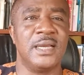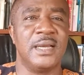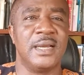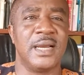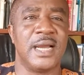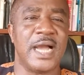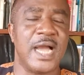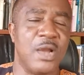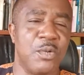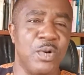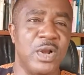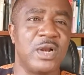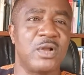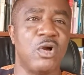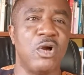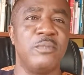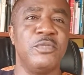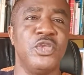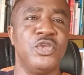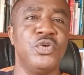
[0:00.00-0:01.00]
I
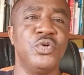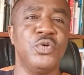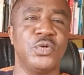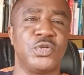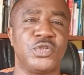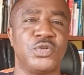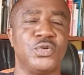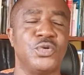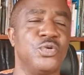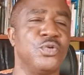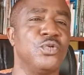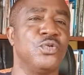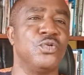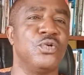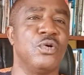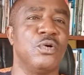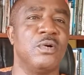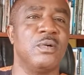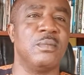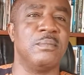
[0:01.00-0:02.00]
welcome you to
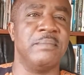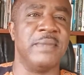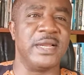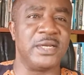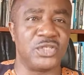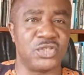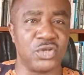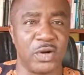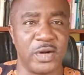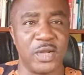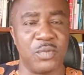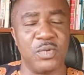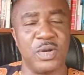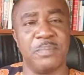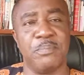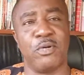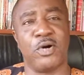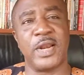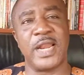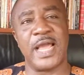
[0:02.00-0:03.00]
Mentoring with
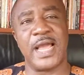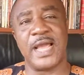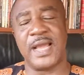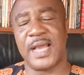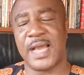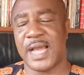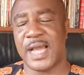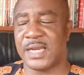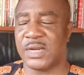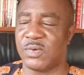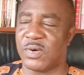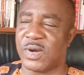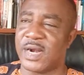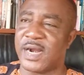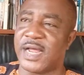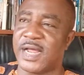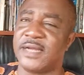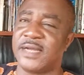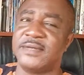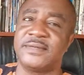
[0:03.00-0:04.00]
Bola
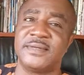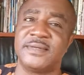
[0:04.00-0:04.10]
Adewara.